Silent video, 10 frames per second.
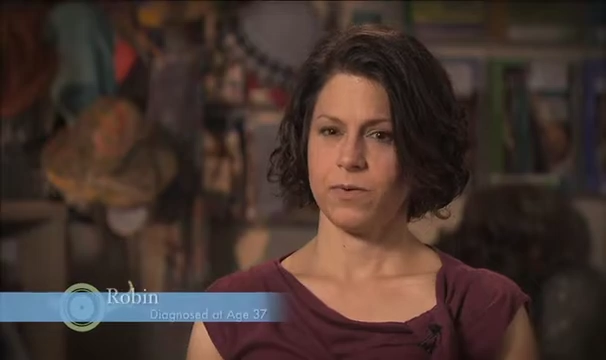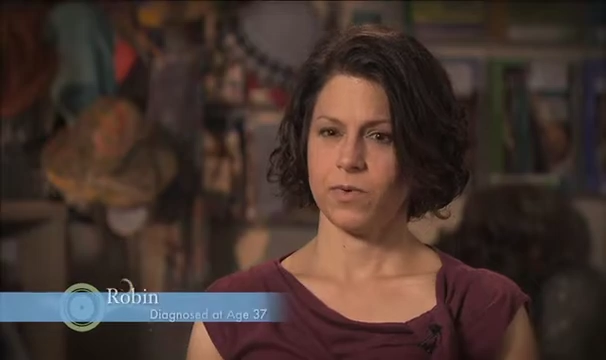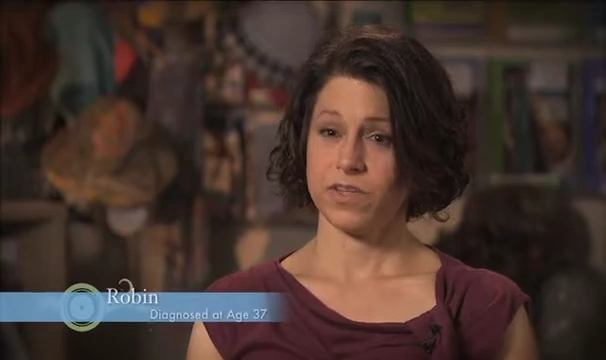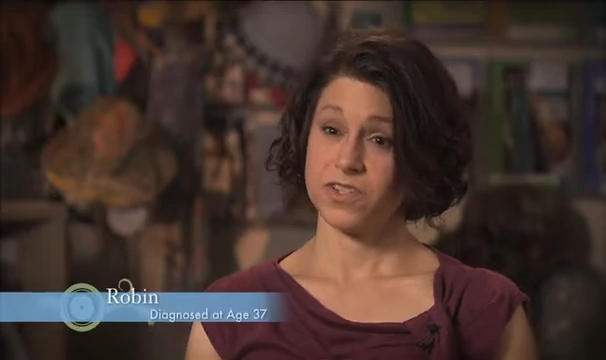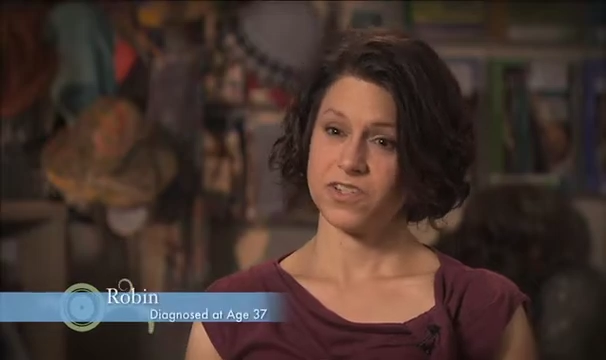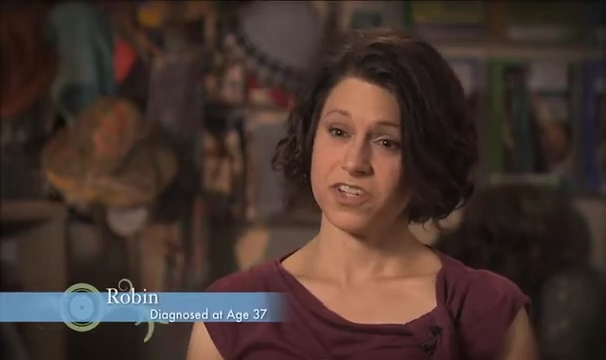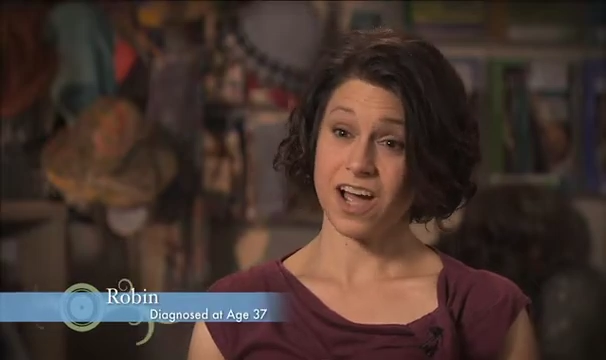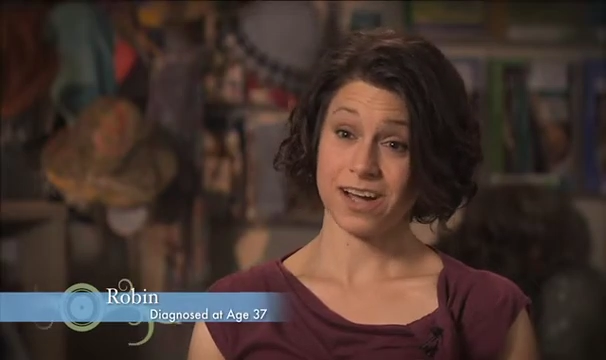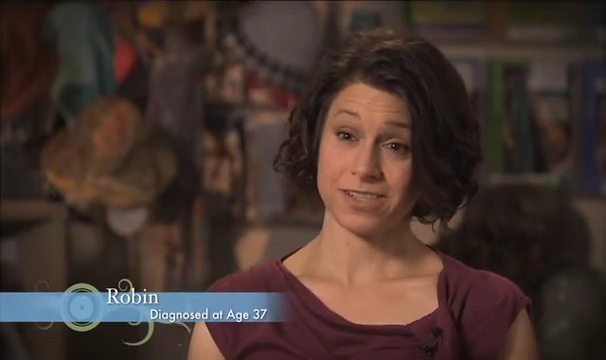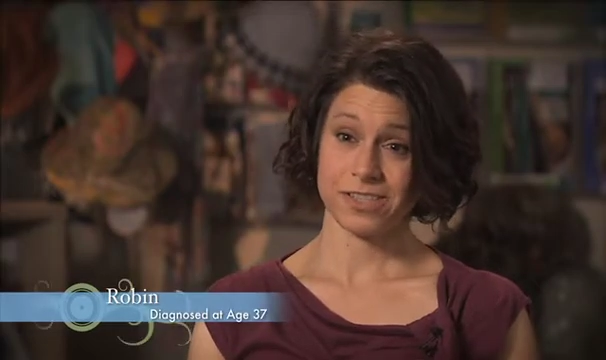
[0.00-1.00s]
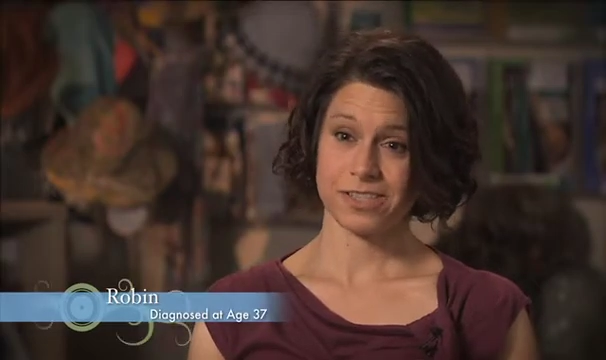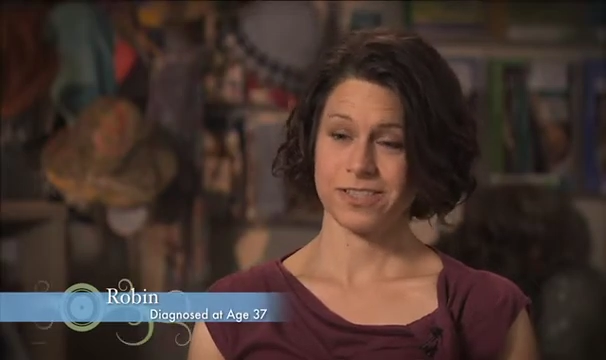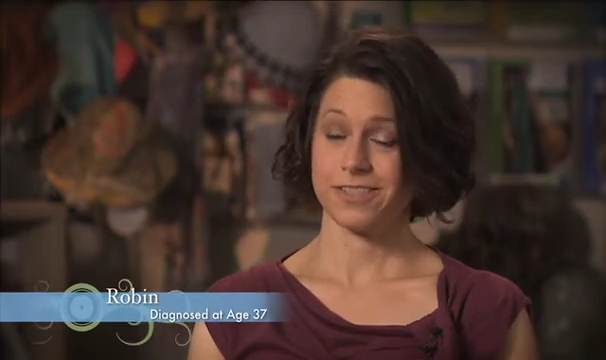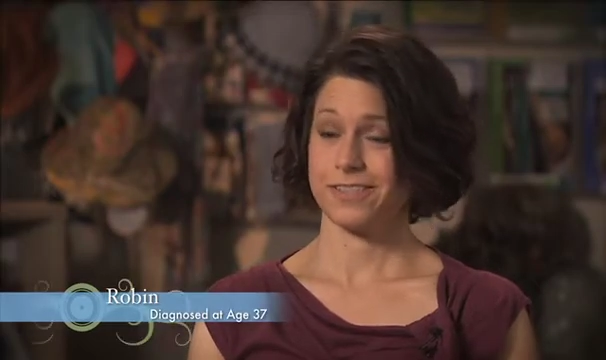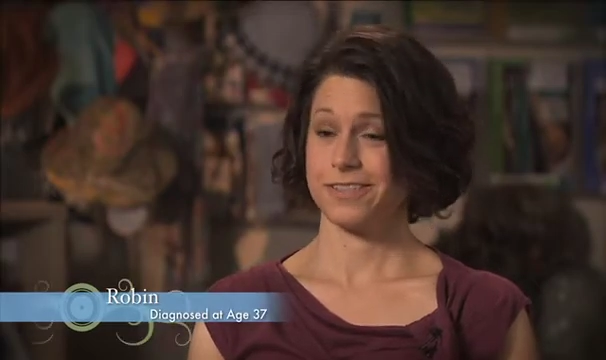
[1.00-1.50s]
was shocked,
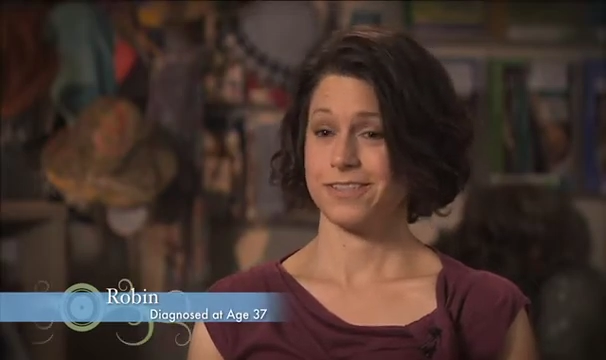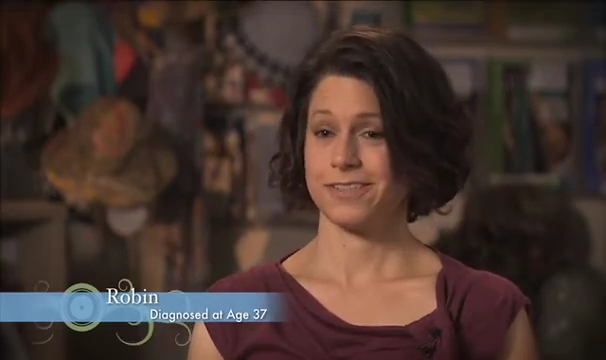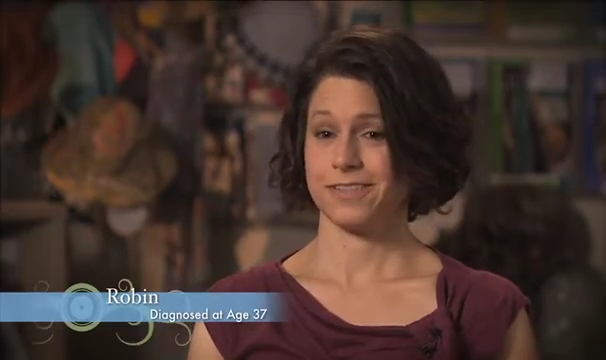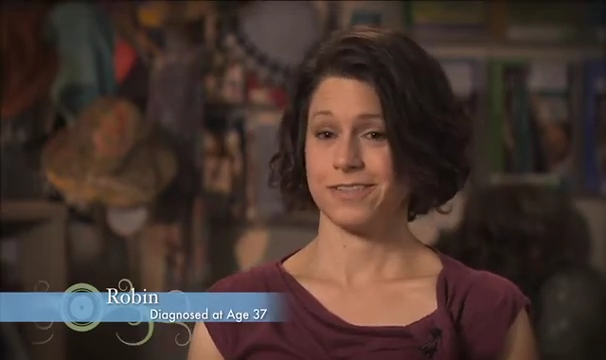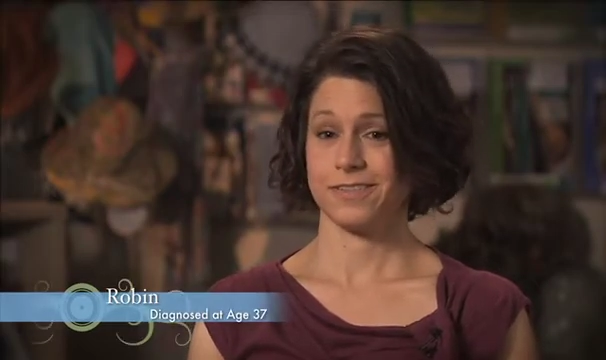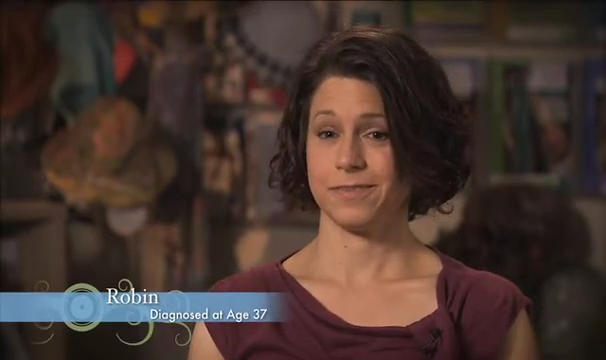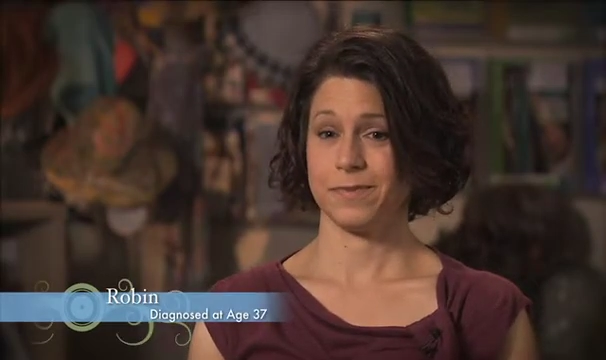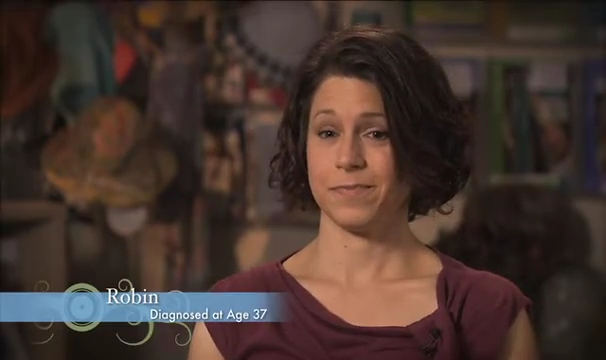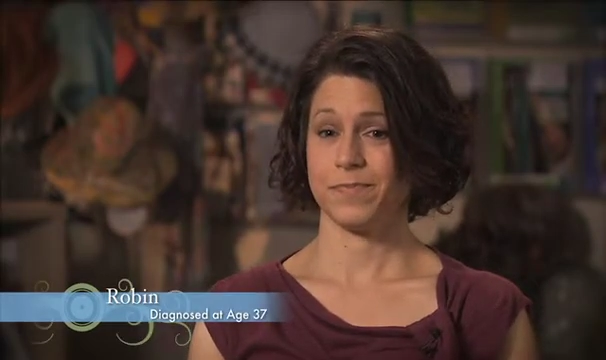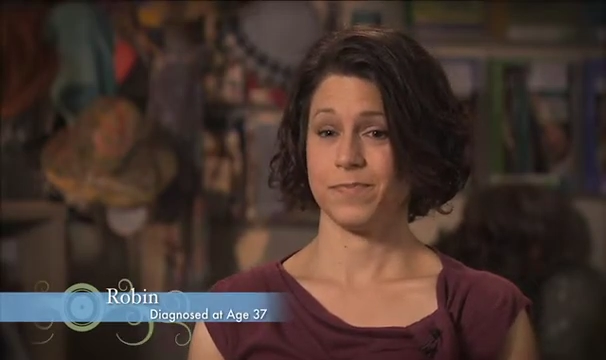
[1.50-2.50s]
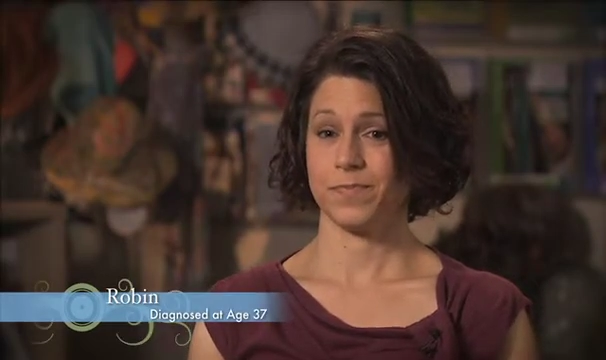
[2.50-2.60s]
and